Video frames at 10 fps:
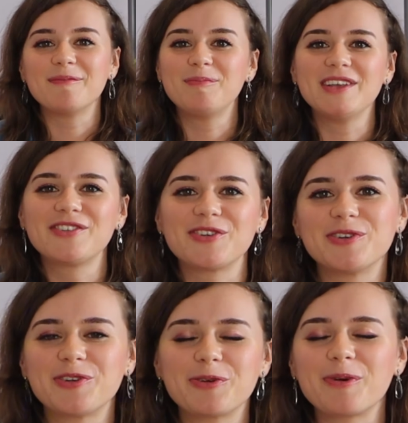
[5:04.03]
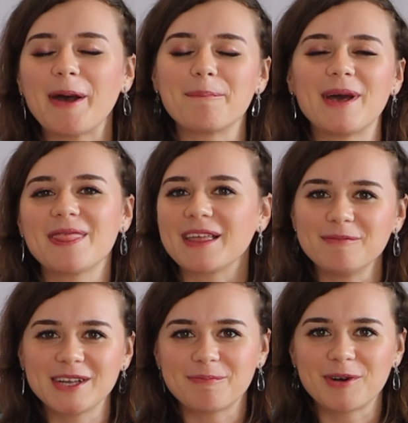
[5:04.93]
then be sure to grab my
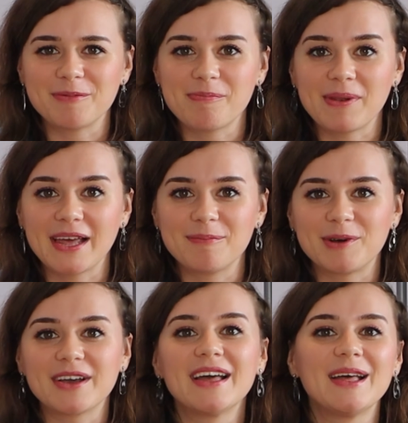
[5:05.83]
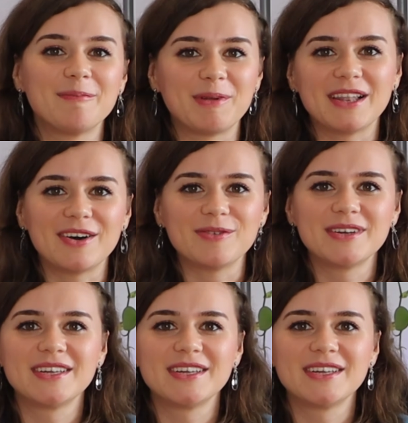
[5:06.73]
thumbnail prompt playbook below.